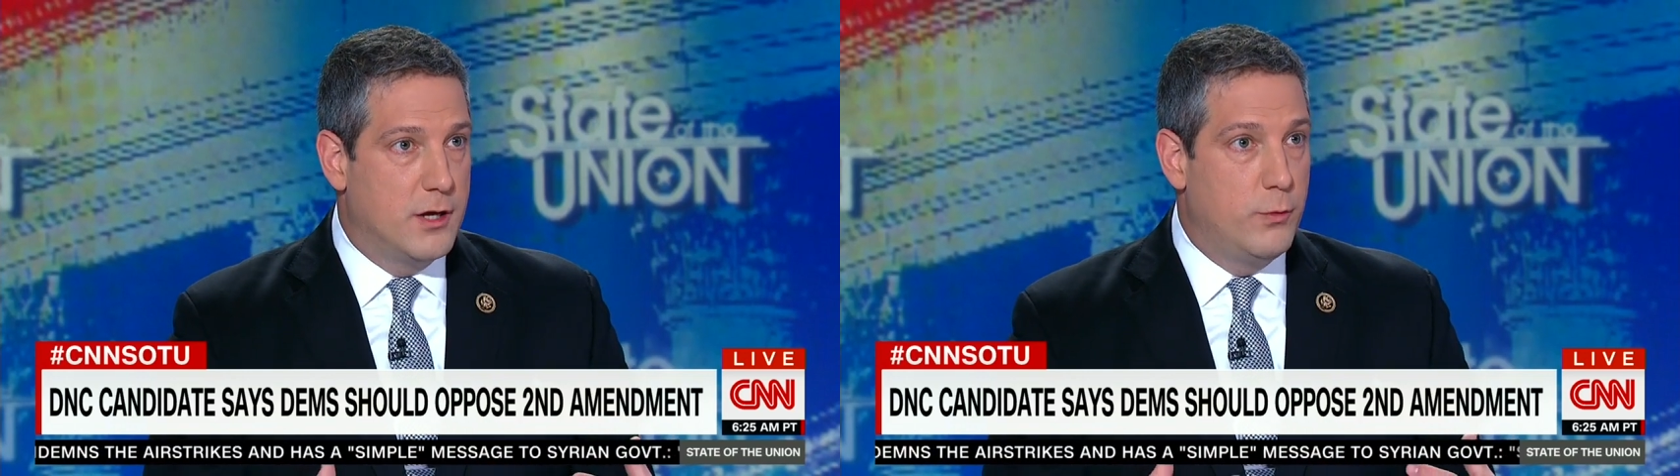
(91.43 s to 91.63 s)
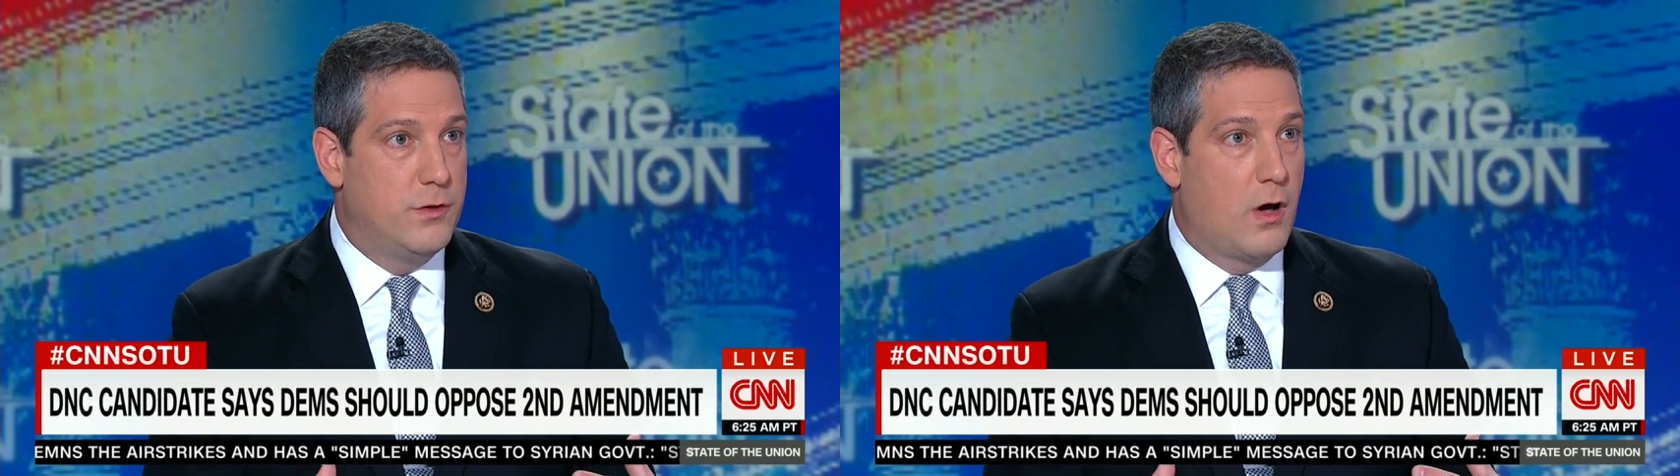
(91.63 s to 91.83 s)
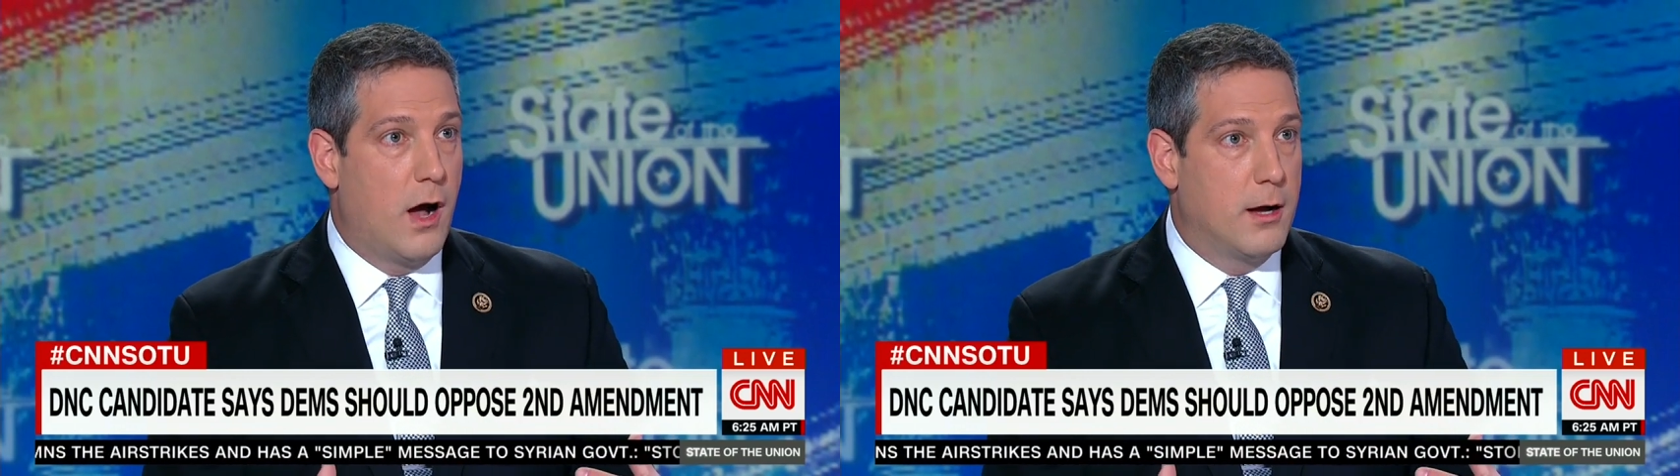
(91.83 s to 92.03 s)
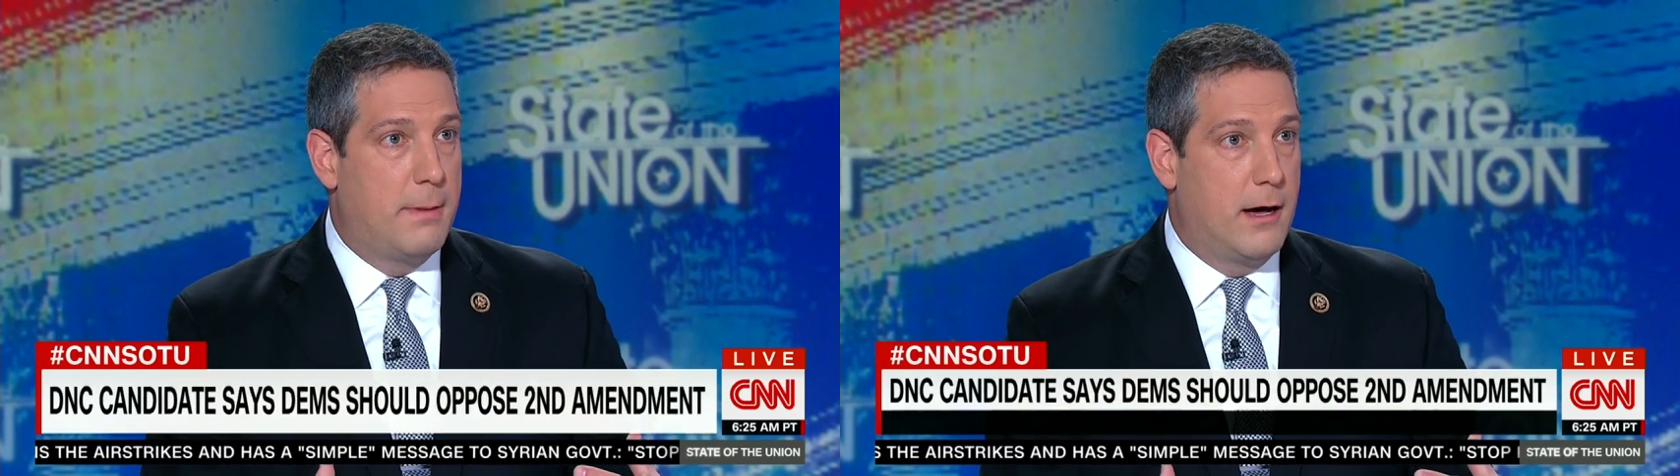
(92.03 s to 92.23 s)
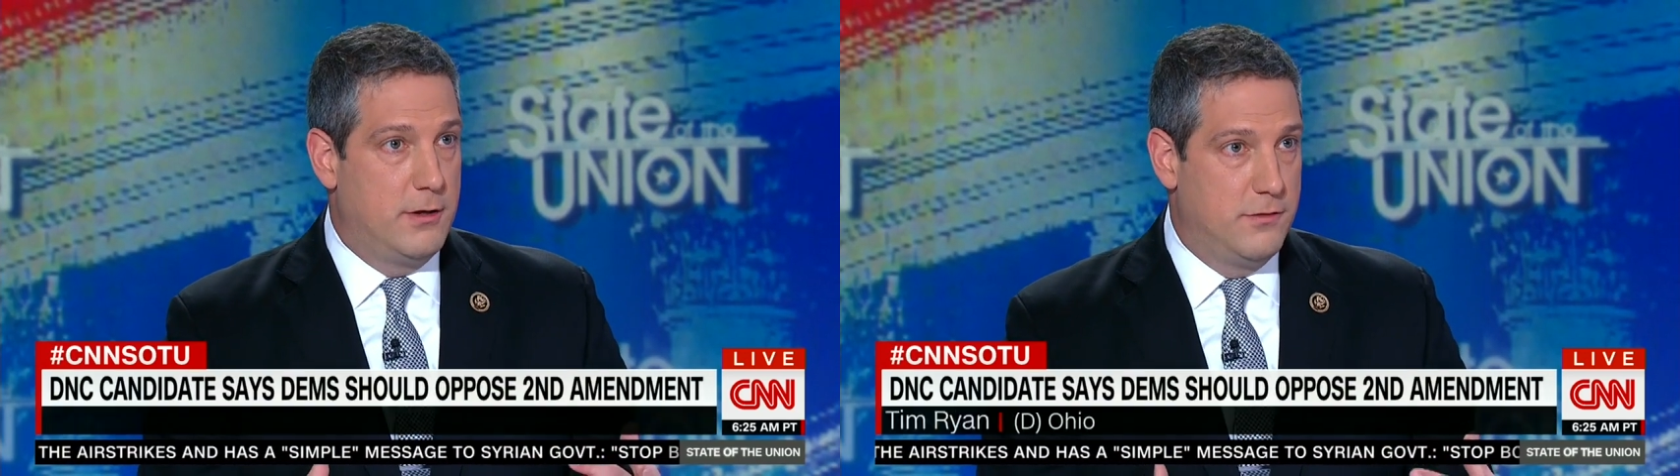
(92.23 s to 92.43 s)
we talk
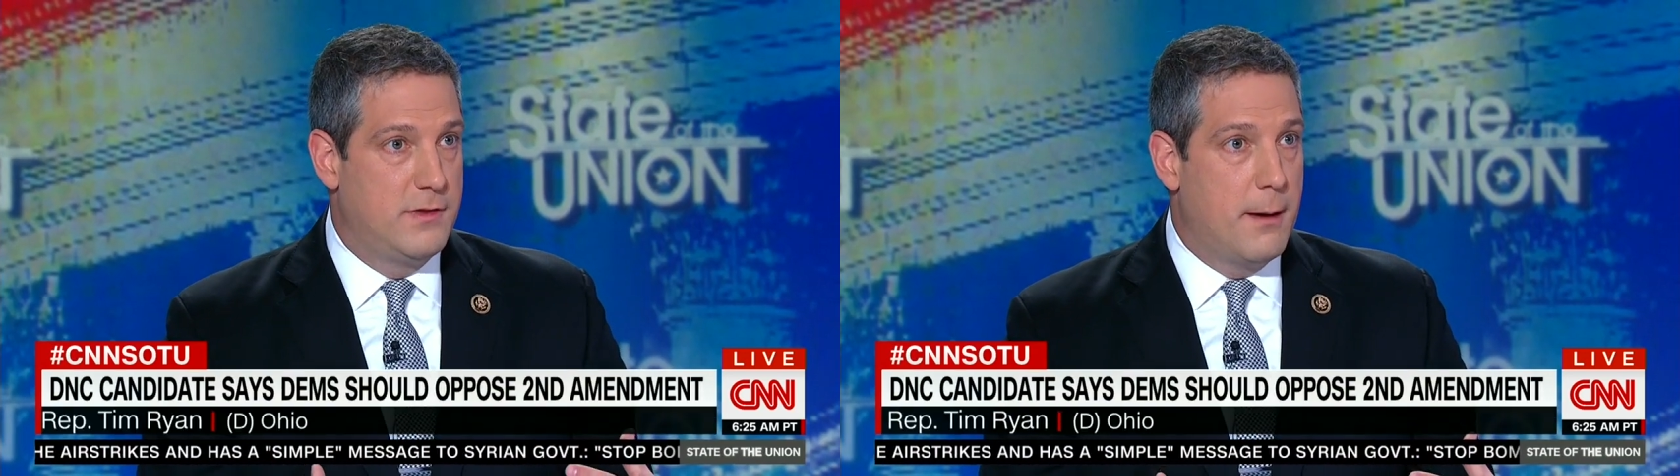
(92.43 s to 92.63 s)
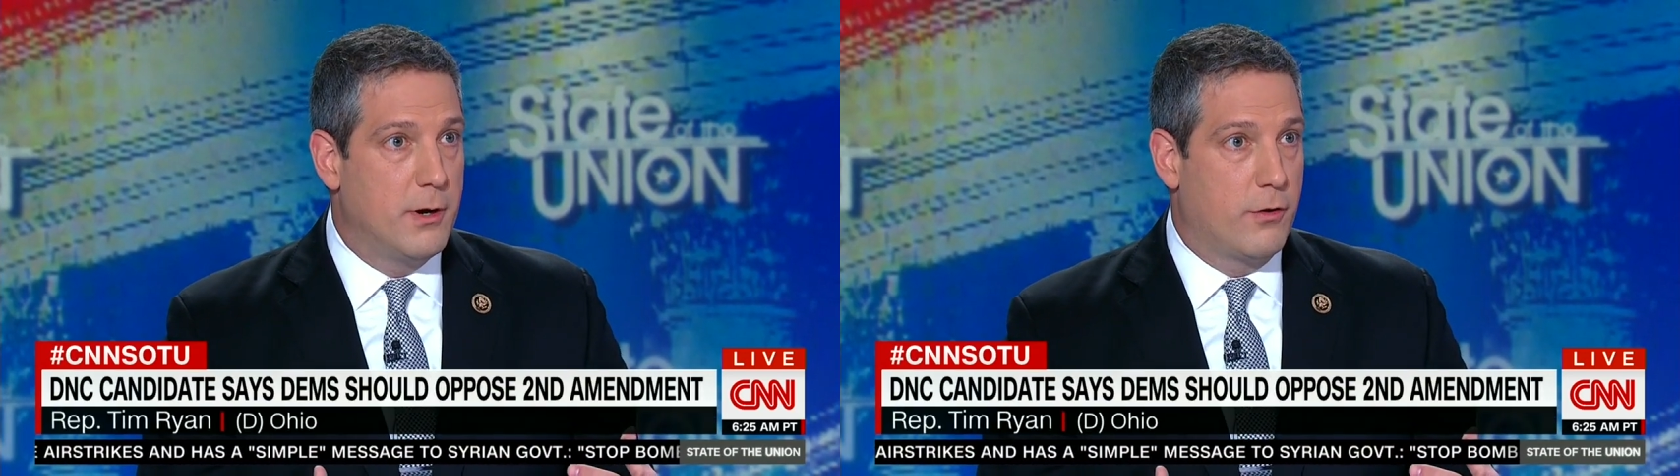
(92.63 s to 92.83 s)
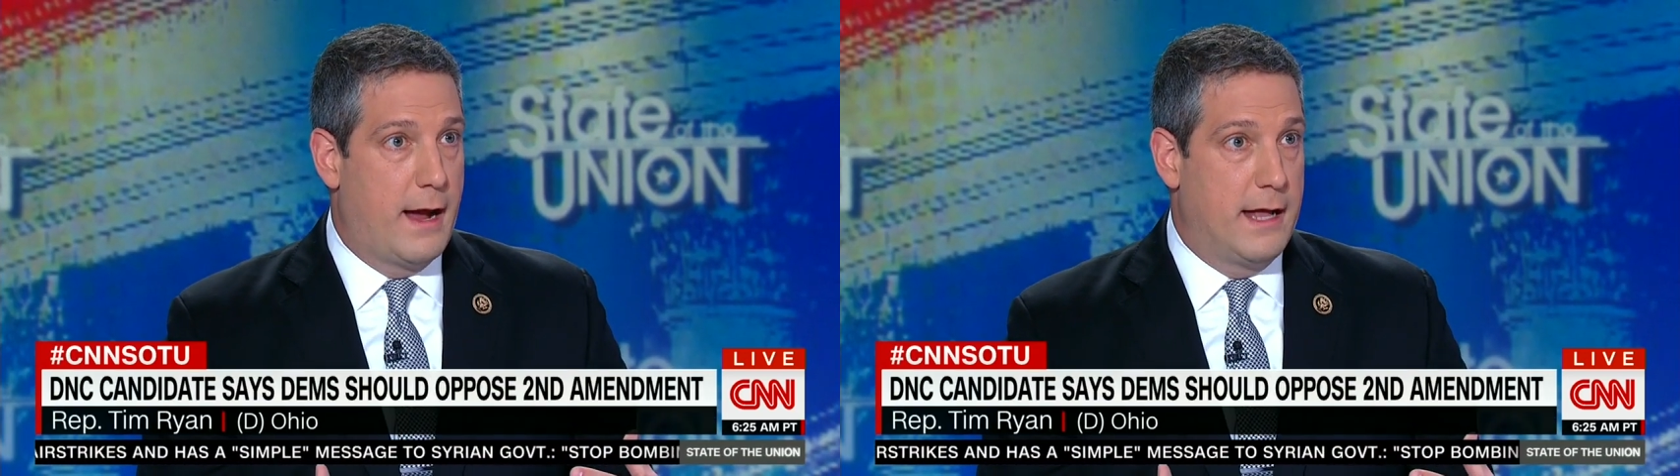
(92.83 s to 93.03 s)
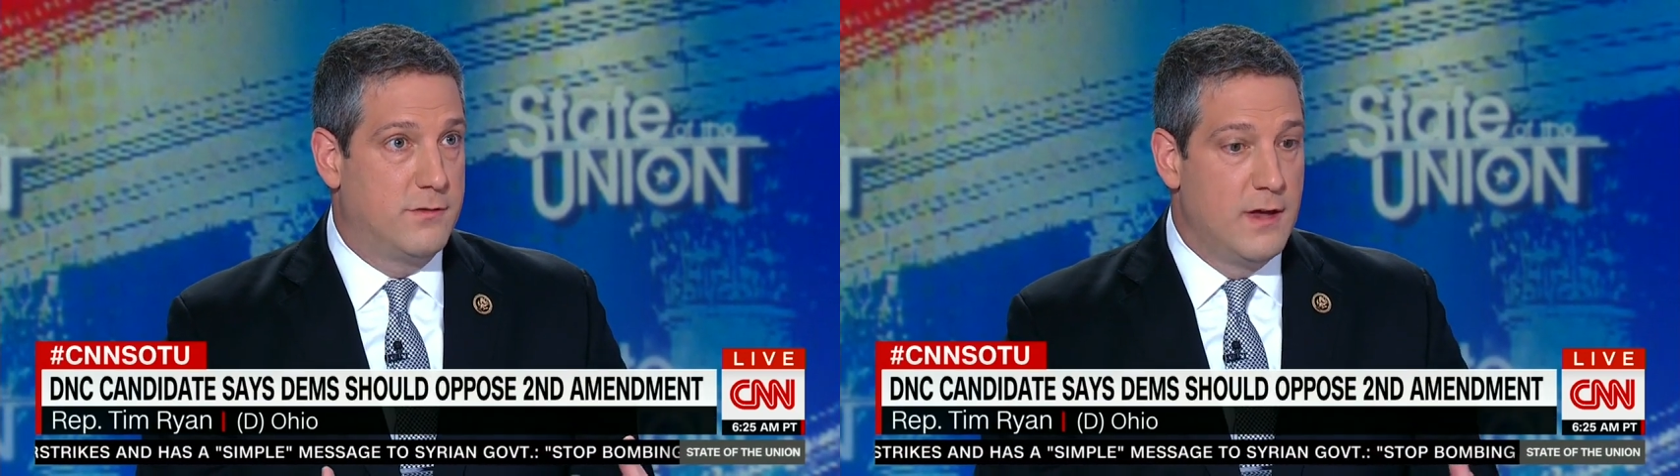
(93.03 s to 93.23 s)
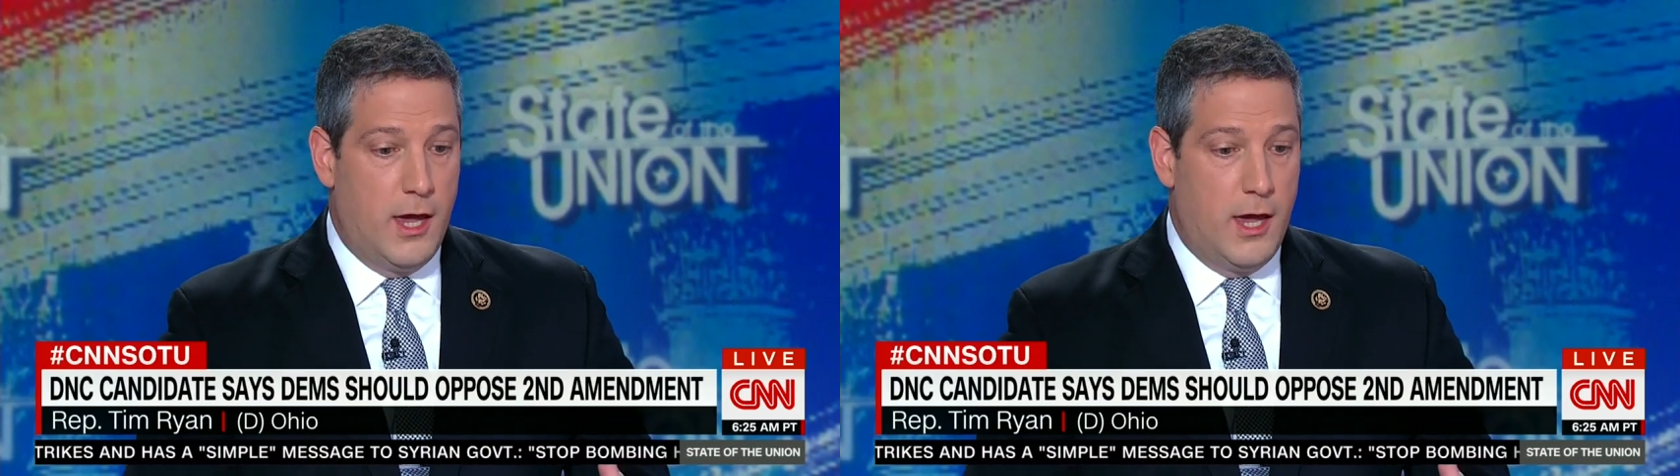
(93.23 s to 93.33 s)
about as Democrats